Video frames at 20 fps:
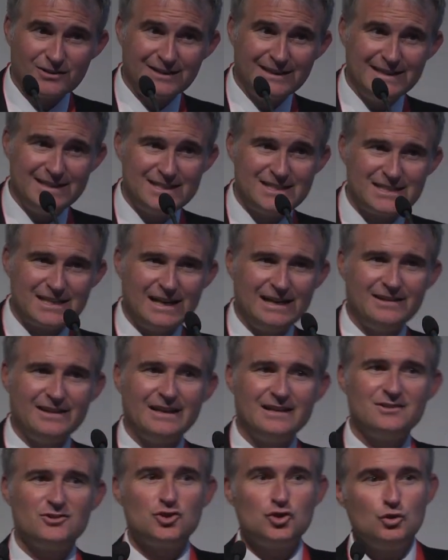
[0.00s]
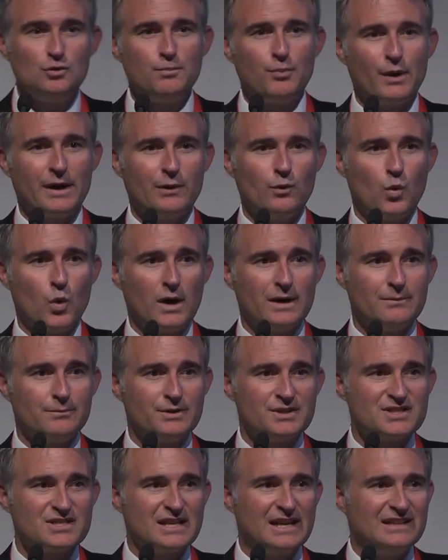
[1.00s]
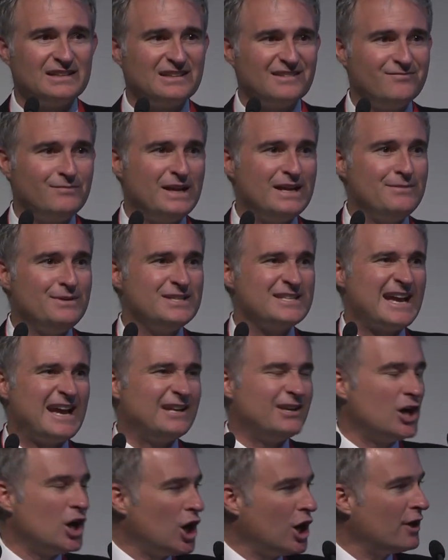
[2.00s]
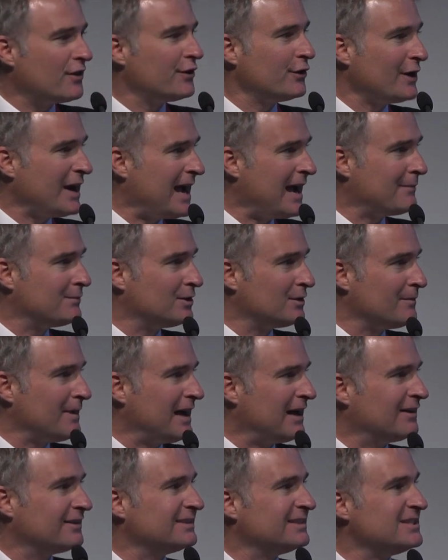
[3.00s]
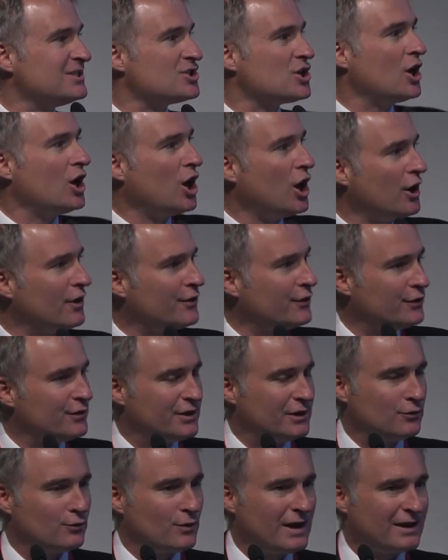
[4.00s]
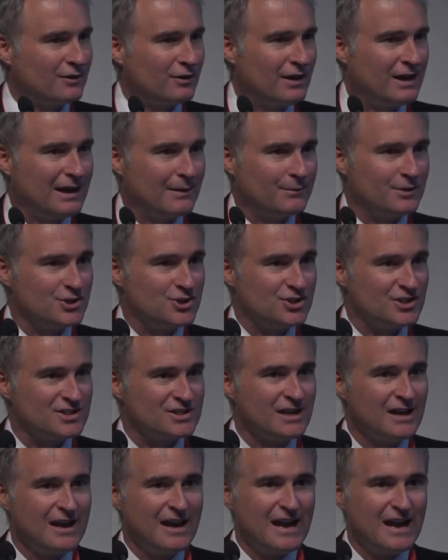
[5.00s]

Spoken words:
Lee say that 2.1% of babies had other abnormalities other than retinal hemorrhages.